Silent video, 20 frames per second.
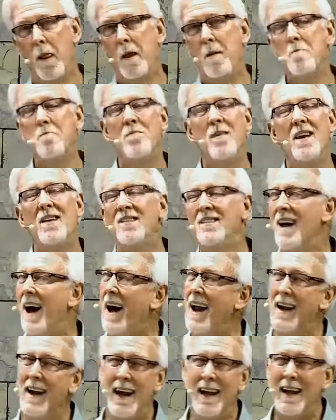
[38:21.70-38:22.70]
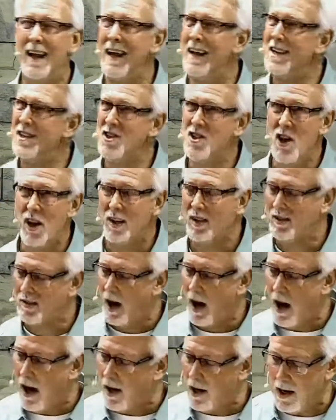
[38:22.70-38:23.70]
He's not again just
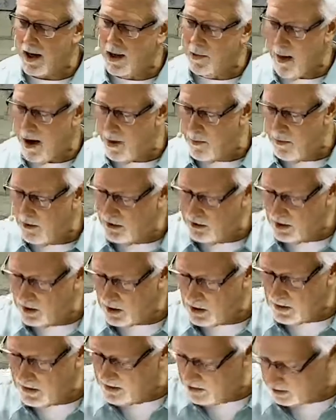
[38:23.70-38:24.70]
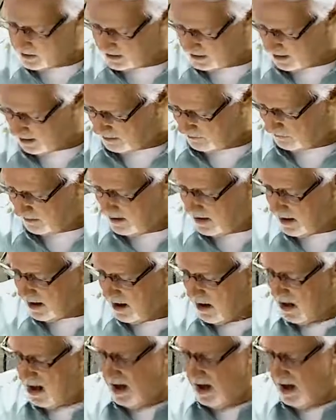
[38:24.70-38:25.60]
talking about material stuff here.